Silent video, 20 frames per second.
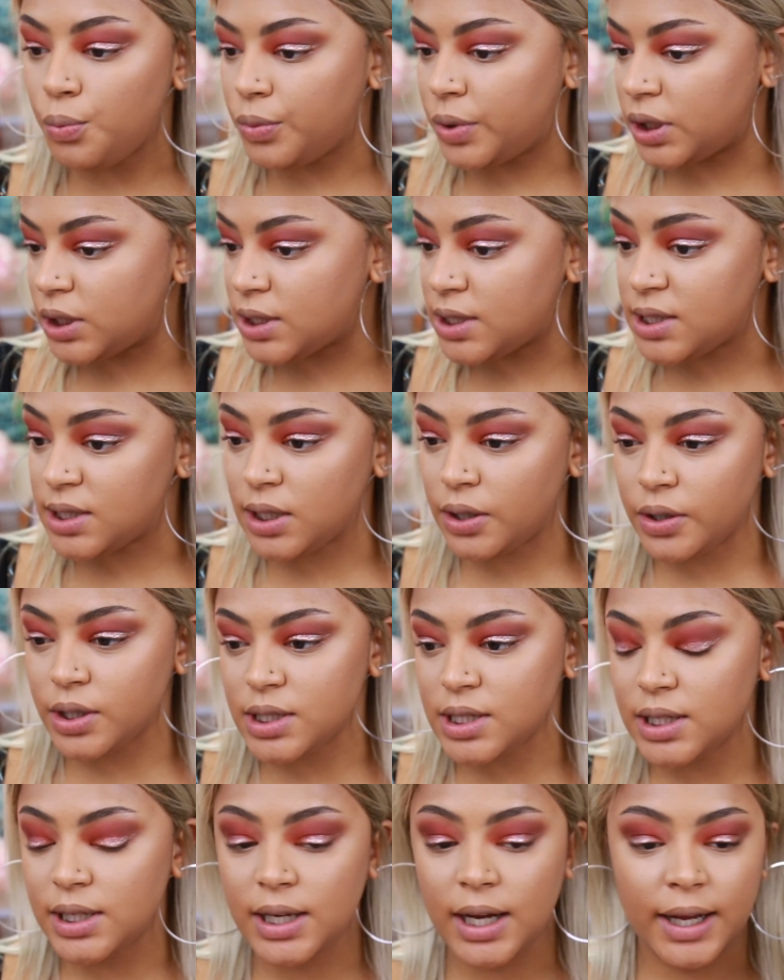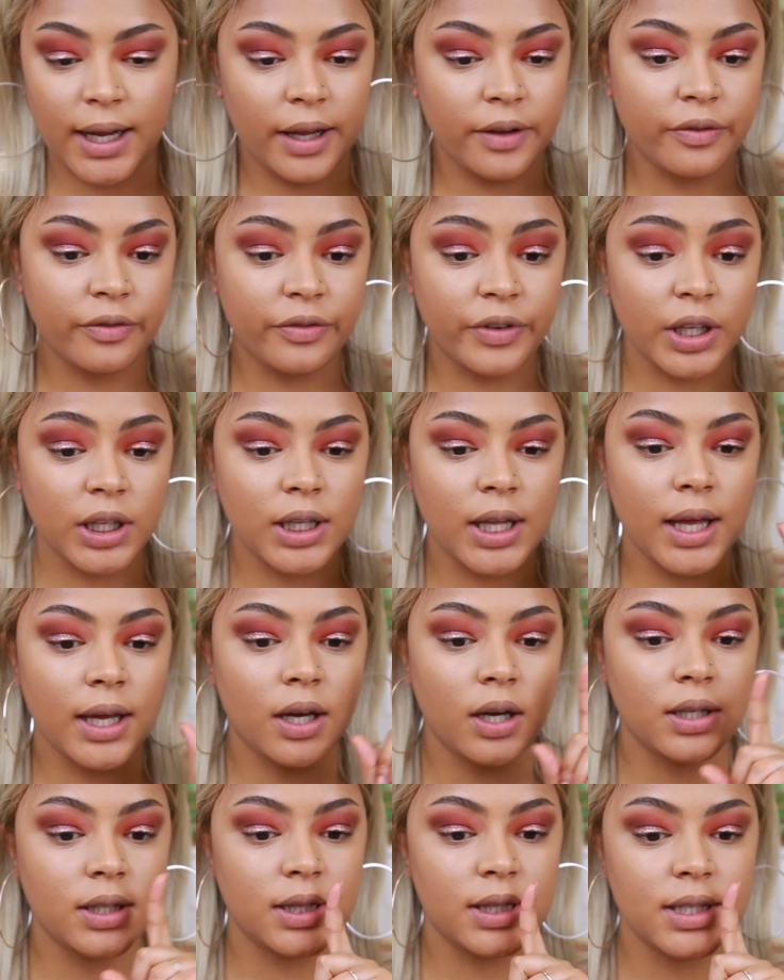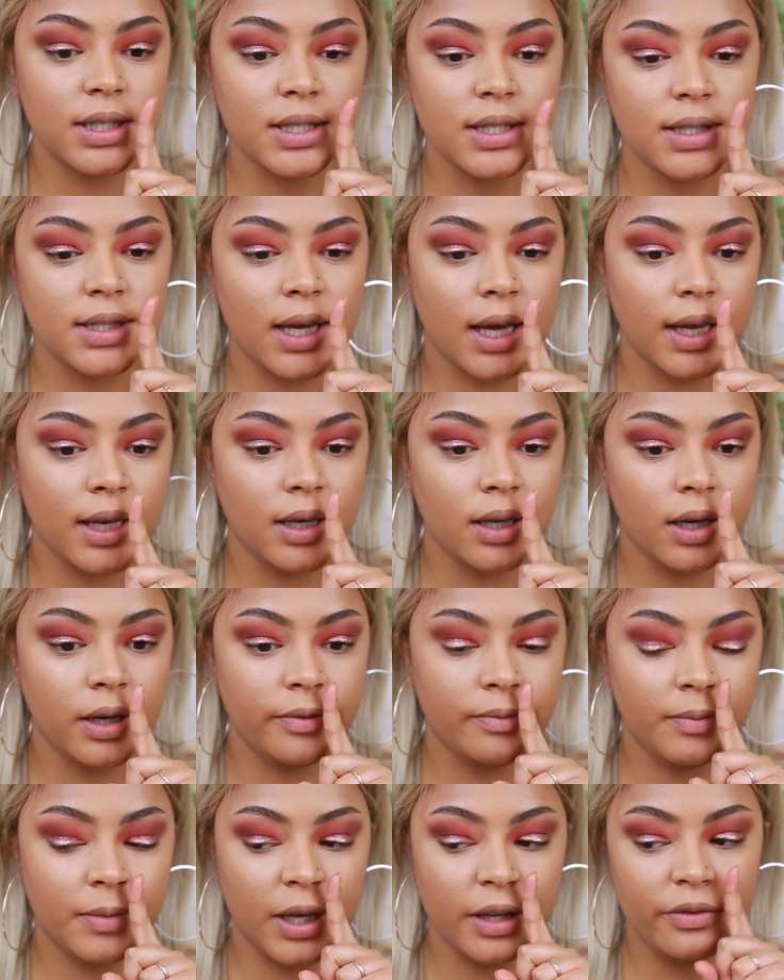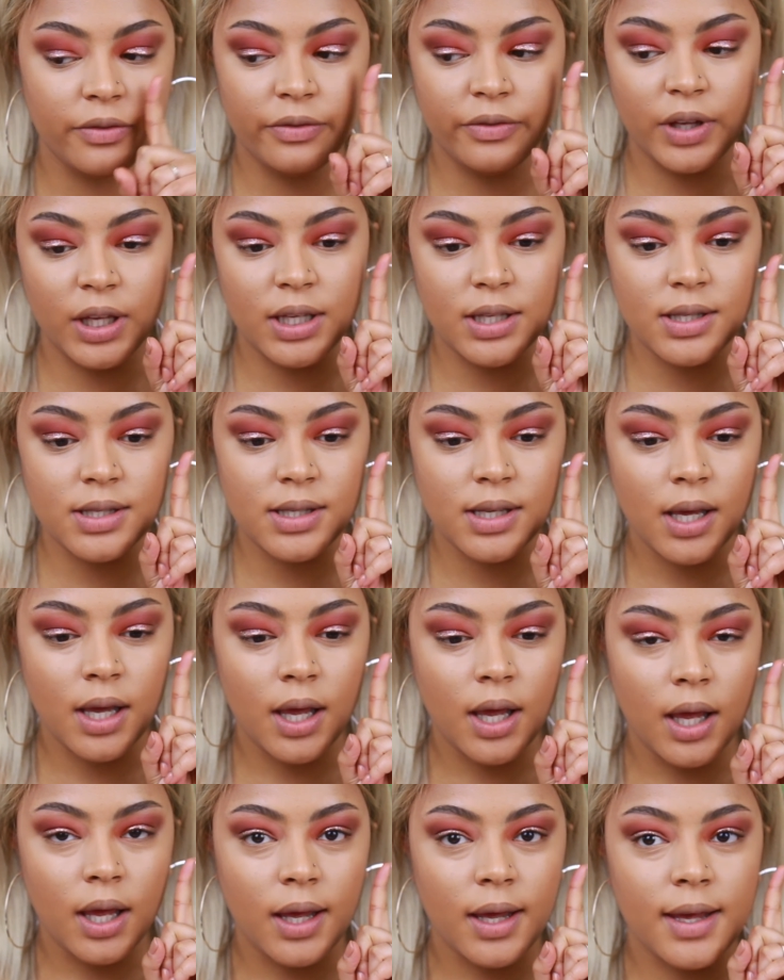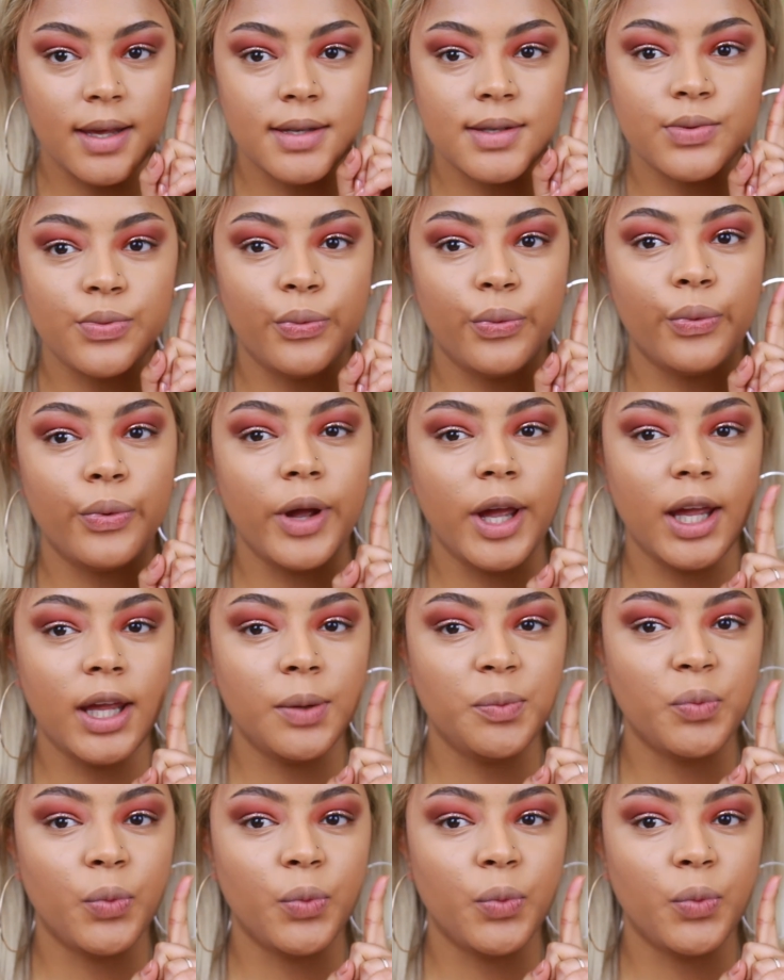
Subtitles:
But seriously, like, I feel like this side of my face is way